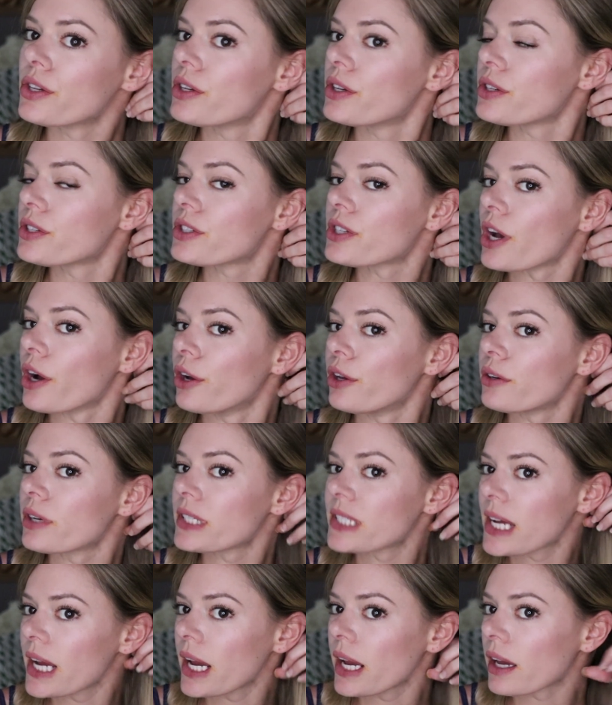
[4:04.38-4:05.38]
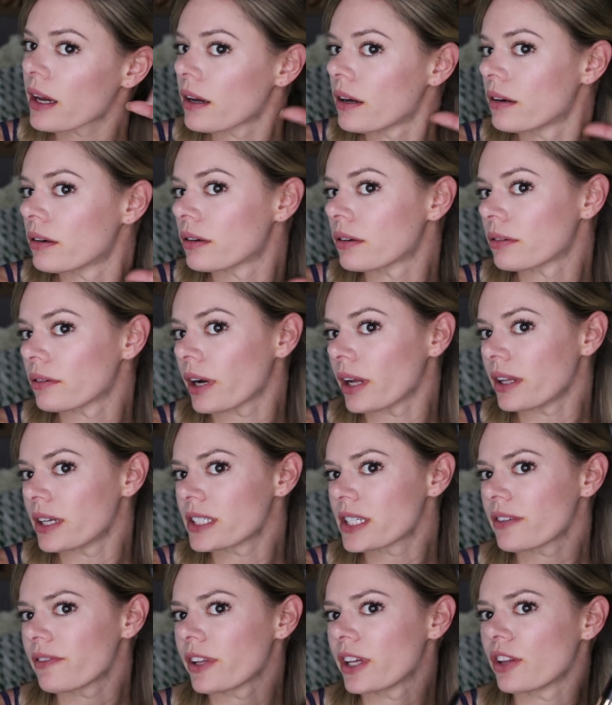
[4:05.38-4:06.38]
So you could take
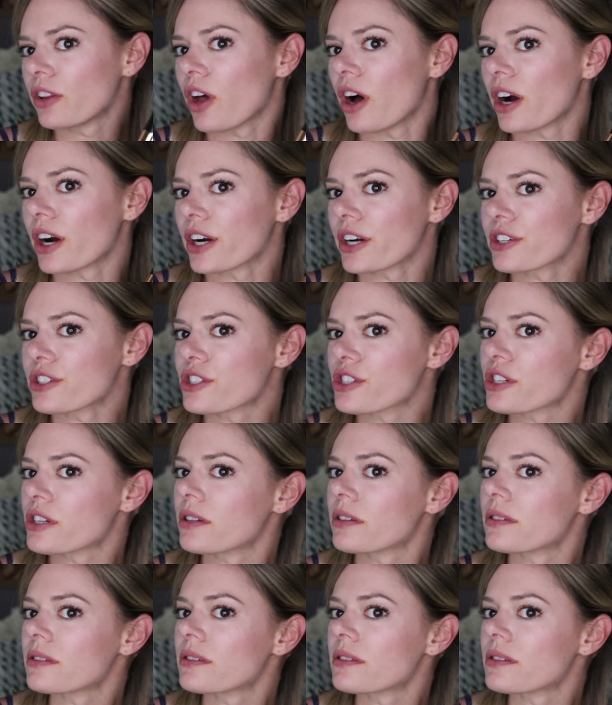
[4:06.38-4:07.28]
relatively large